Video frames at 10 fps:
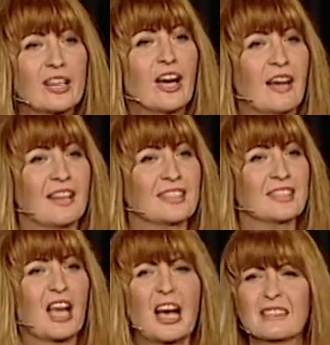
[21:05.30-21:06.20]
God,
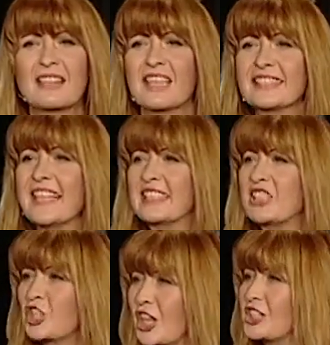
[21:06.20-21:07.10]
God does not
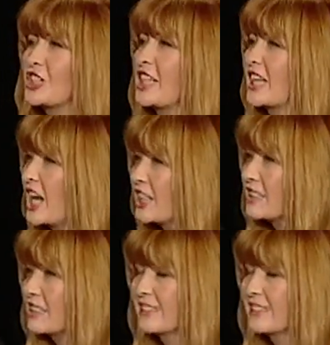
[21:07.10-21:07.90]
judge like us.